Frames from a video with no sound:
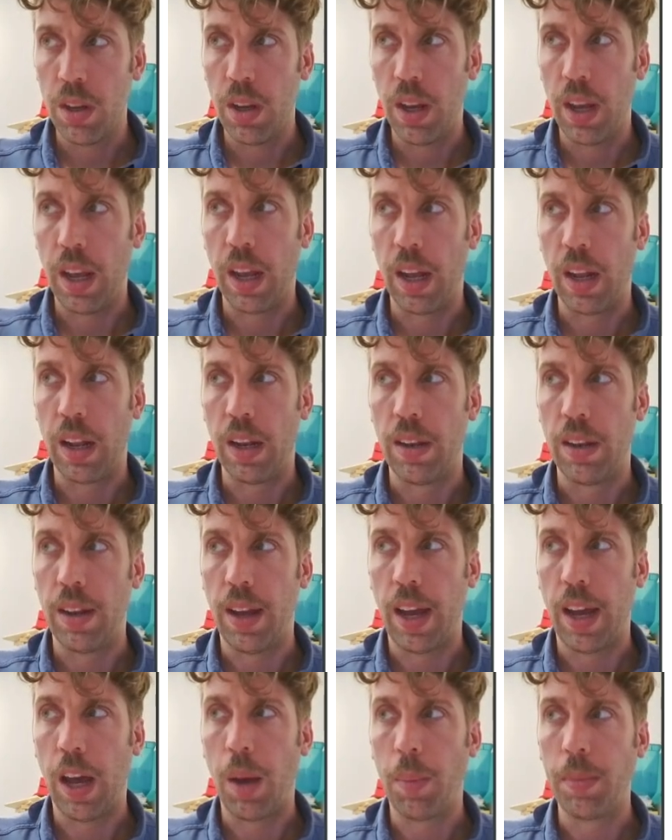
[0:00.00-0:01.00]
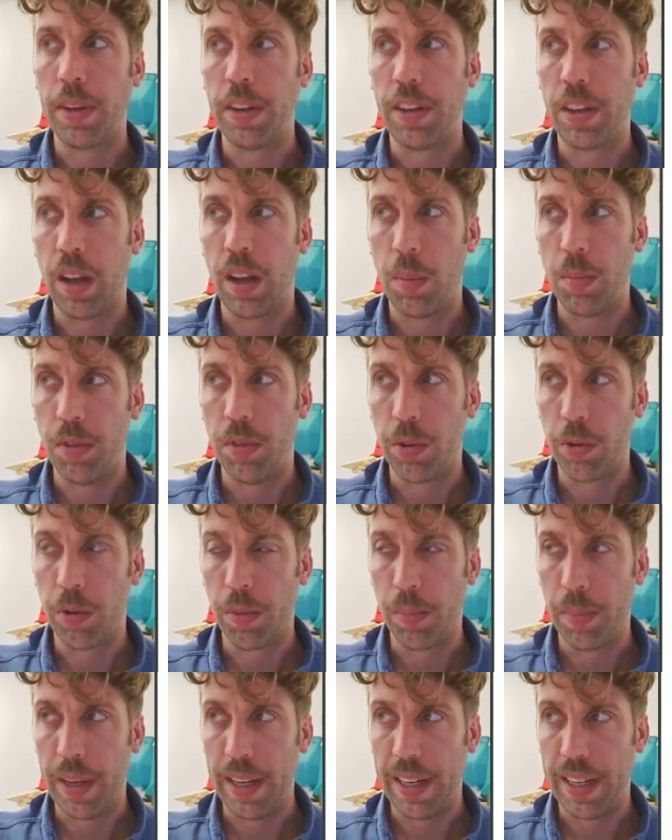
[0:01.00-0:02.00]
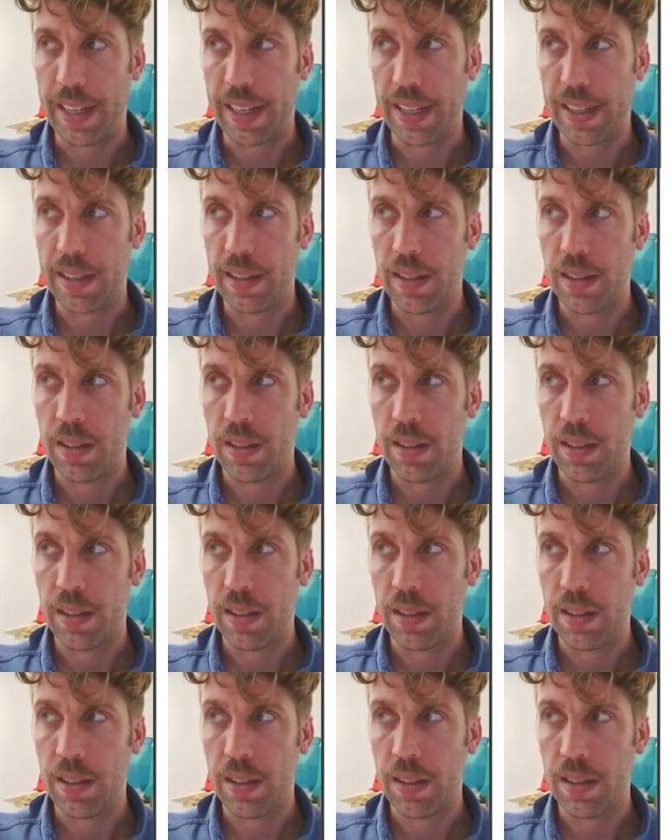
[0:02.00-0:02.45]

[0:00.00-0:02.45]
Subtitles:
and how many times you're repeating it.